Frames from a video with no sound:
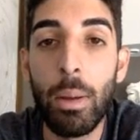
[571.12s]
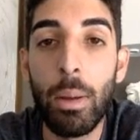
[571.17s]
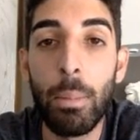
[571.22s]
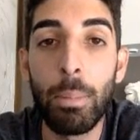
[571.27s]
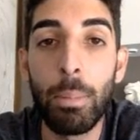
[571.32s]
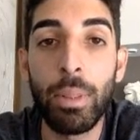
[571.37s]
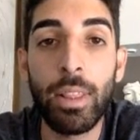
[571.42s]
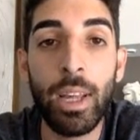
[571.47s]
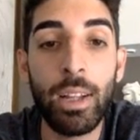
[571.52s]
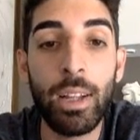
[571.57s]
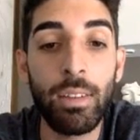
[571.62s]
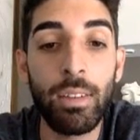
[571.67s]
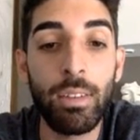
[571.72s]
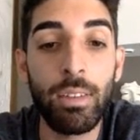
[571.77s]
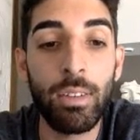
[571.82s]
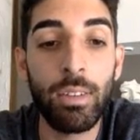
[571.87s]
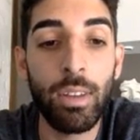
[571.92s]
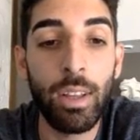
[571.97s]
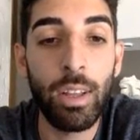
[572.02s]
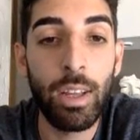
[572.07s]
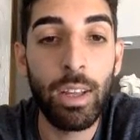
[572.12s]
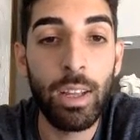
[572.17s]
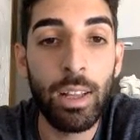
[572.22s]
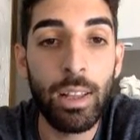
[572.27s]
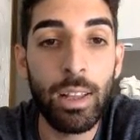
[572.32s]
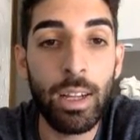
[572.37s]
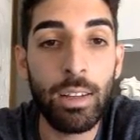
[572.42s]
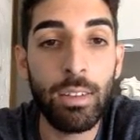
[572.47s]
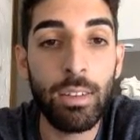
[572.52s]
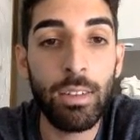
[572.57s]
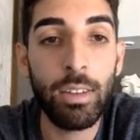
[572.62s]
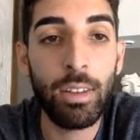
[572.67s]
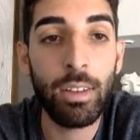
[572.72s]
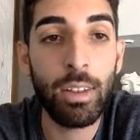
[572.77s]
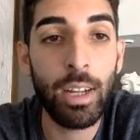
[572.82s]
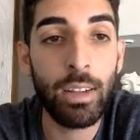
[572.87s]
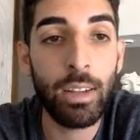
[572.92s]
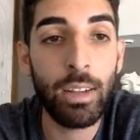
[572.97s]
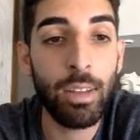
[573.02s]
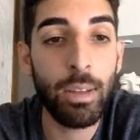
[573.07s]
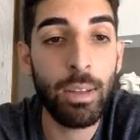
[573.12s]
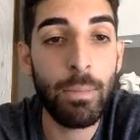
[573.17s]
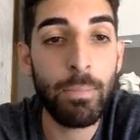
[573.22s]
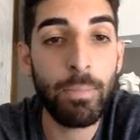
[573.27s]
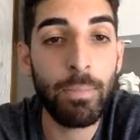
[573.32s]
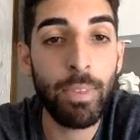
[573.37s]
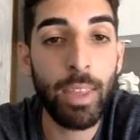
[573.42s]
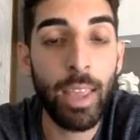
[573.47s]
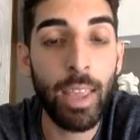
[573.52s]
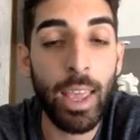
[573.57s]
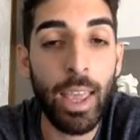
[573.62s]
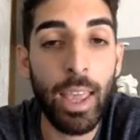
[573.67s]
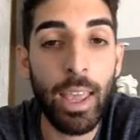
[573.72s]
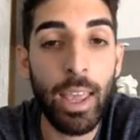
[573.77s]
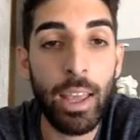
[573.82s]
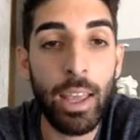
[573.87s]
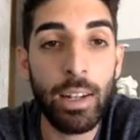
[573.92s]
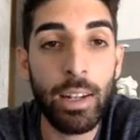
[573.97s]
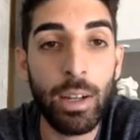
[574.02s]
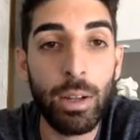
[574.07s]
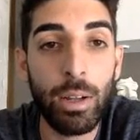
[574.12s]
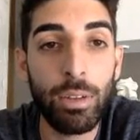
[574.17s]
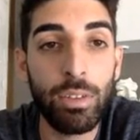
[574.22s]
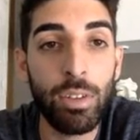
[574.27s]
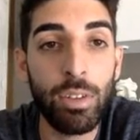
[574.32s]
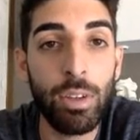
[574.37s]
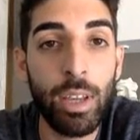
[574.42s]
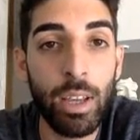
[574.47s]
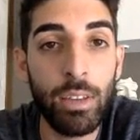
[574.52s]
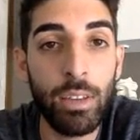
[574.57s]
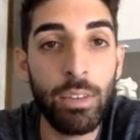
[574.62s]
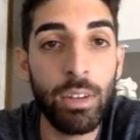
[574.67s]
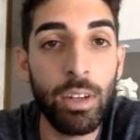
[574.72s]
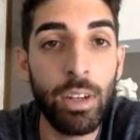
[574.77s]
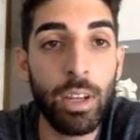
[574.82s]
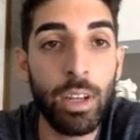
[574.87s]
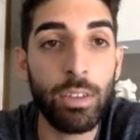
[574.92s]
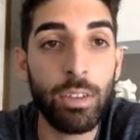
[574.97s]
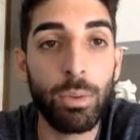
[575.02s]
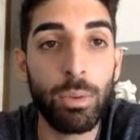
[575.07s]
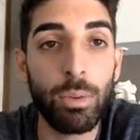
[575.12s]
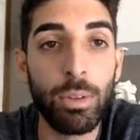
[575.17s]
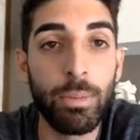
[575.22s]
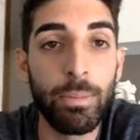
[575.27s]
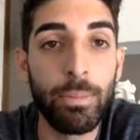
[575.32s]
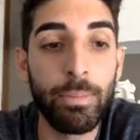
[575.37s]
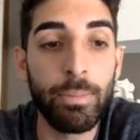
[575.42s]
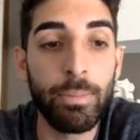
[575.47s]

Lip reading: But that's it, and I'll see you guys in the next one.